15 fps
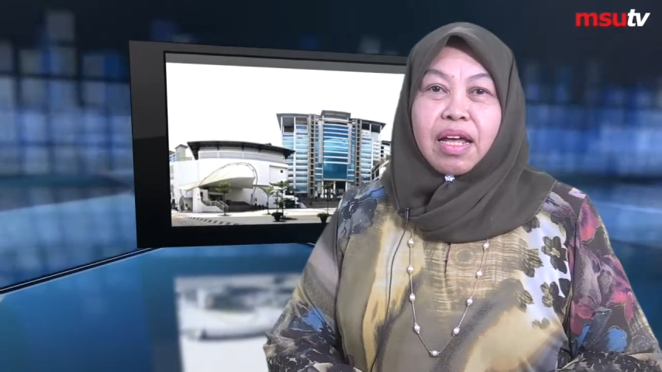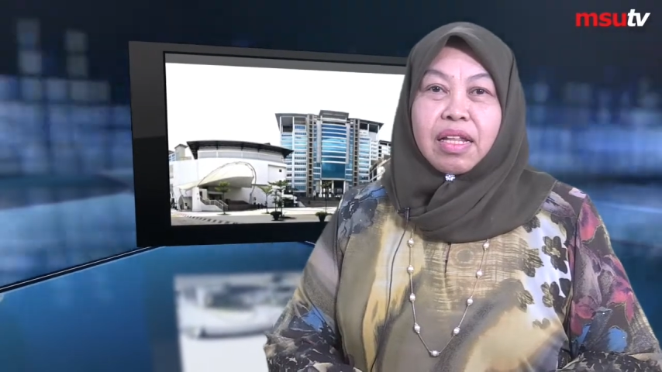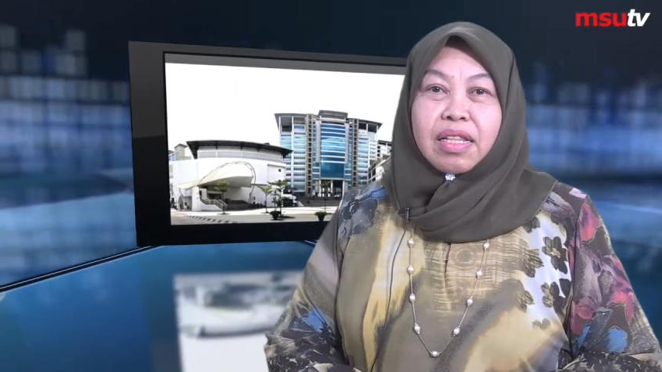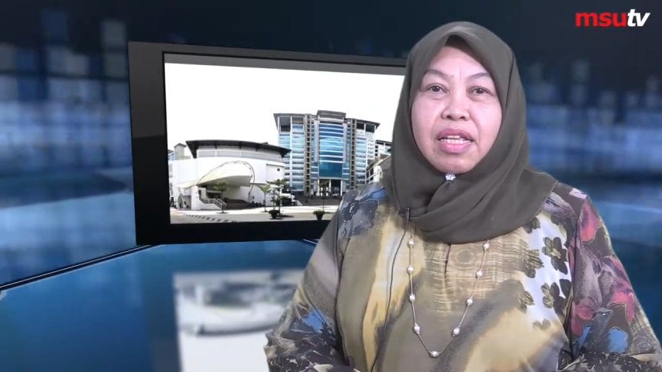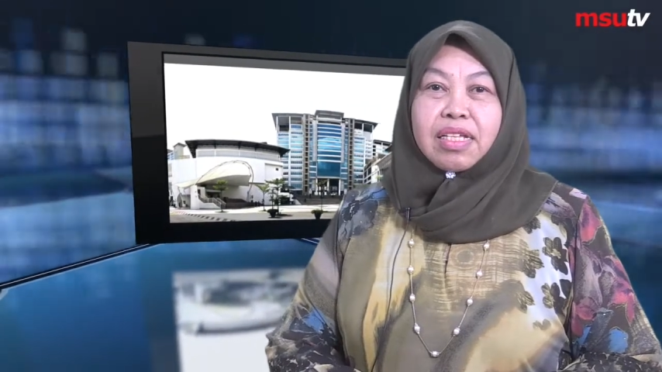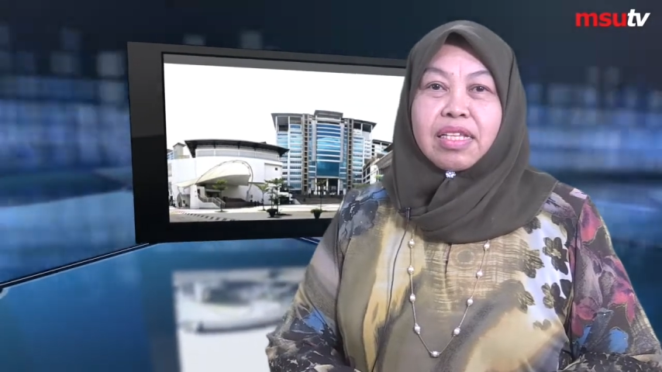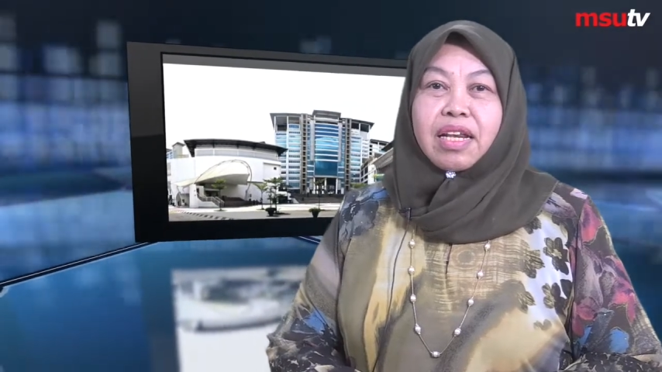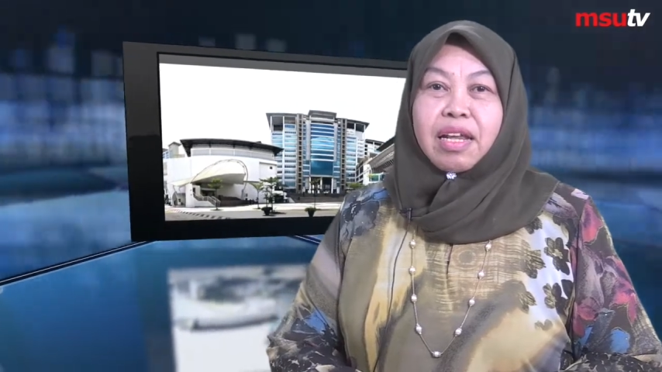
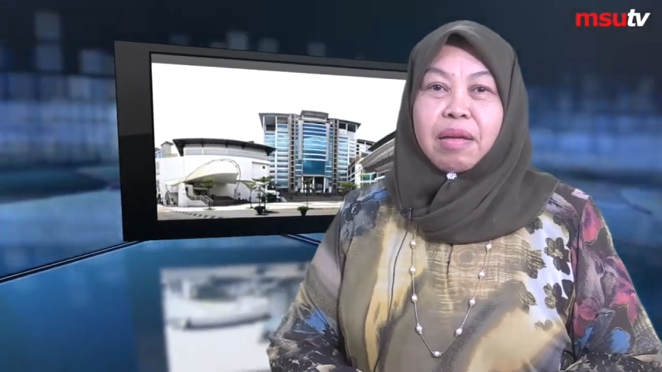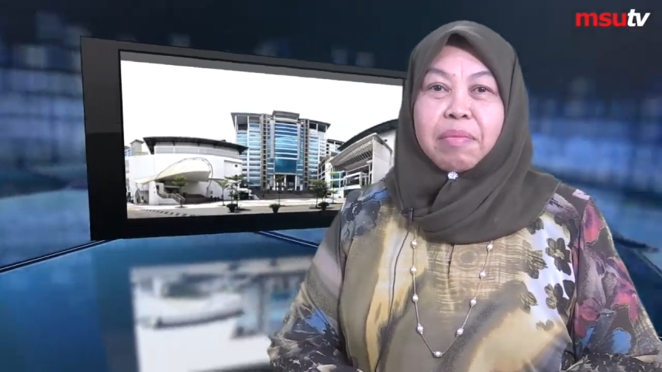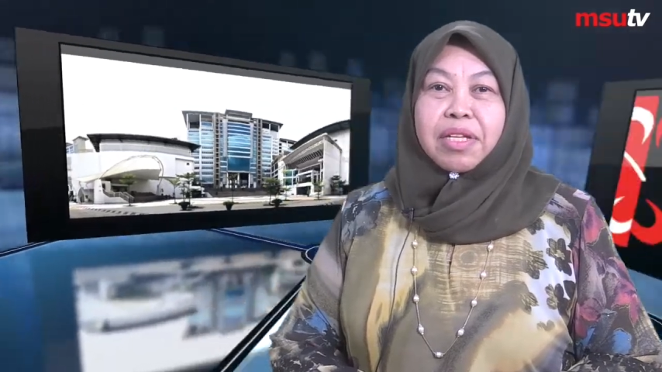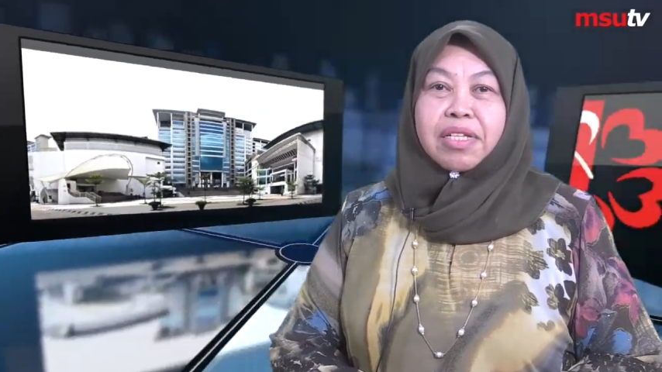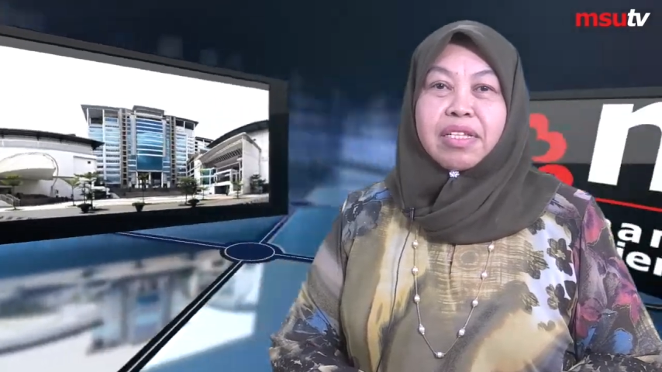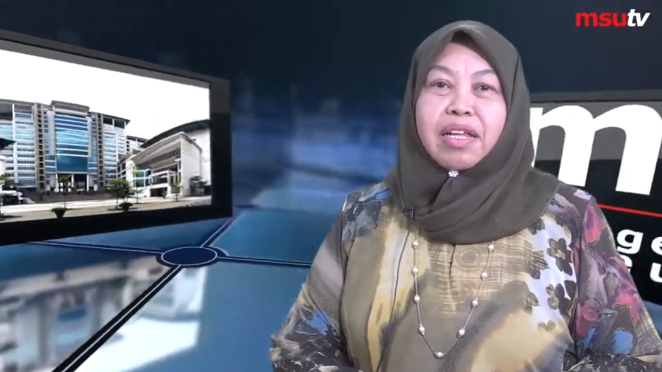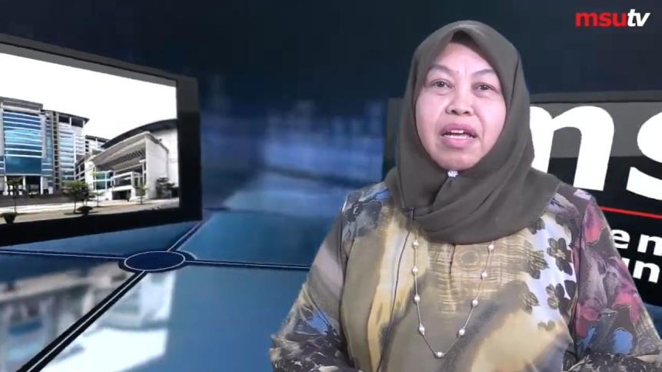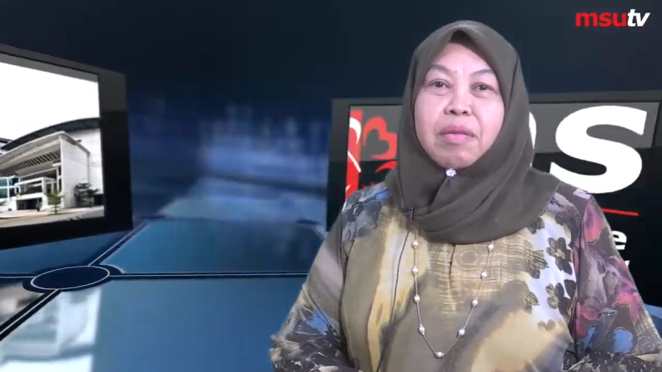This
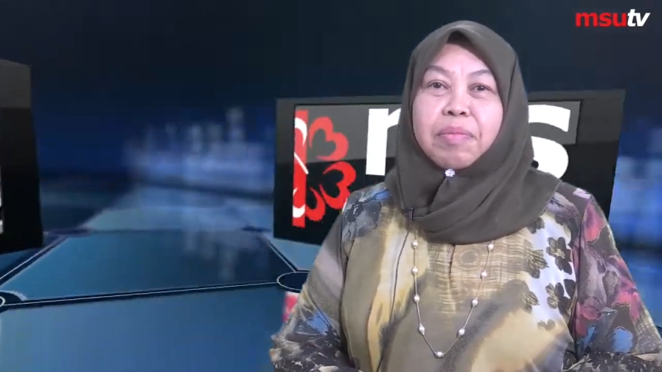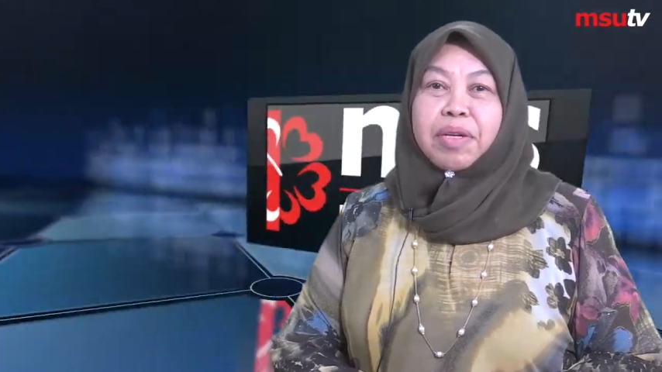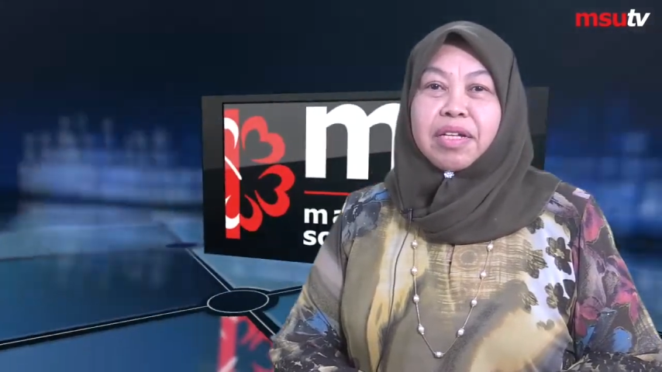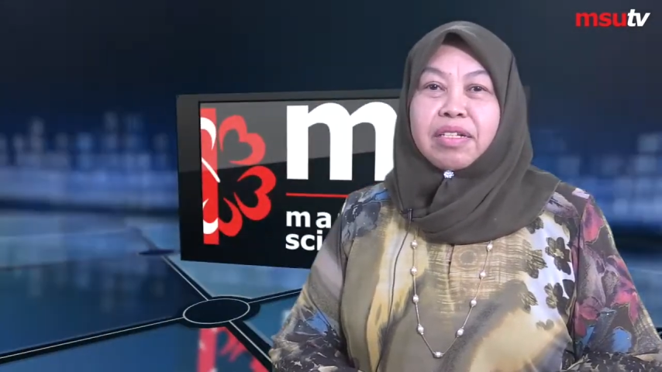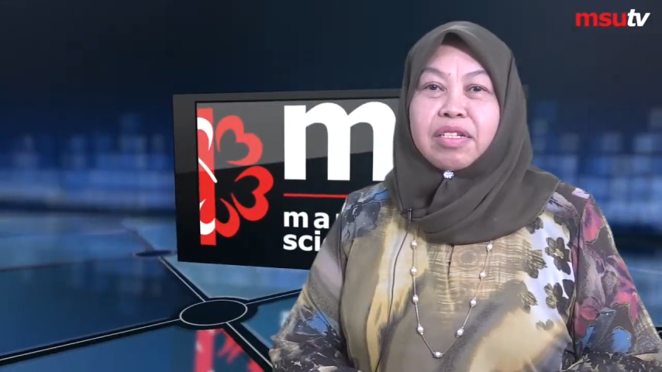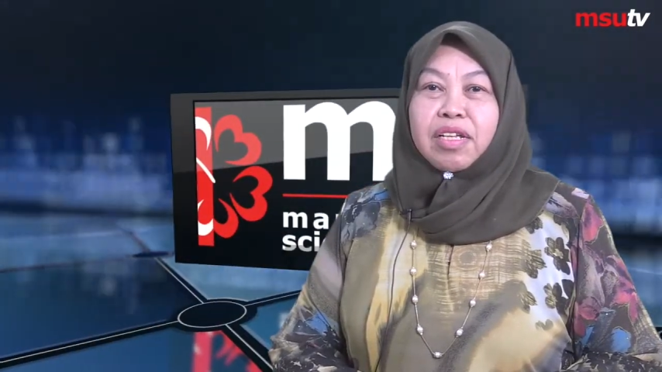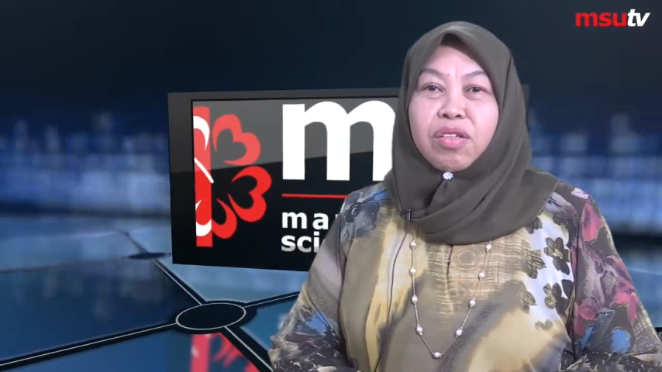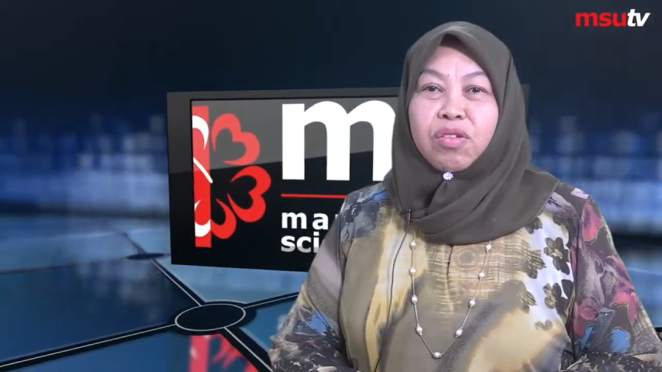limits their
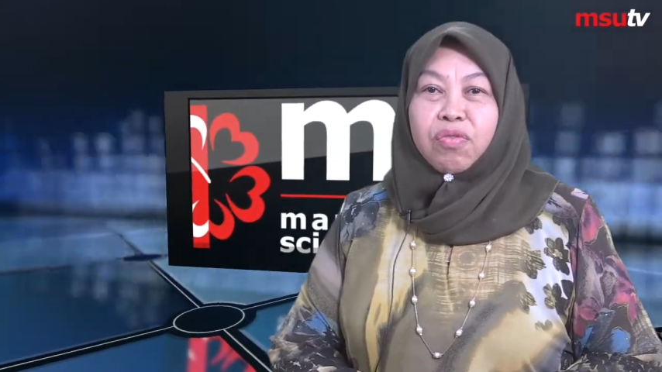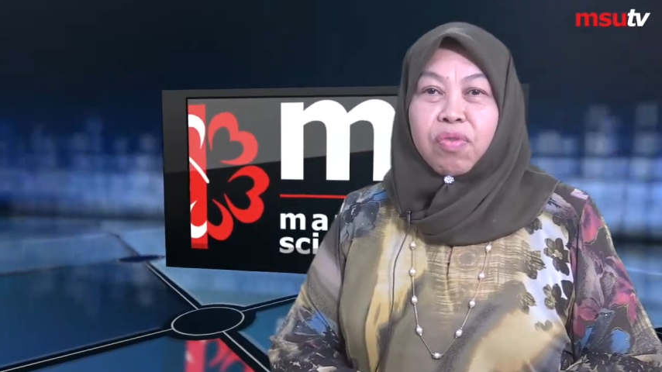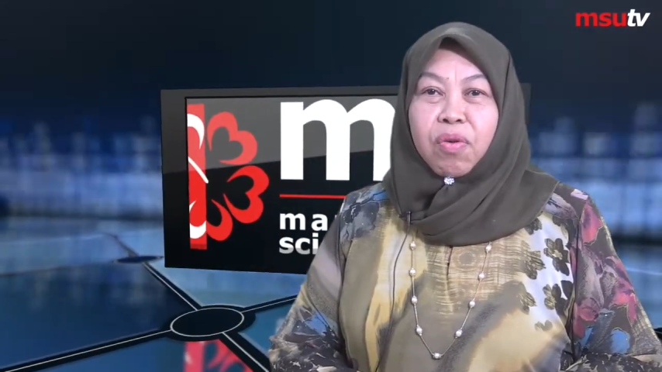ability to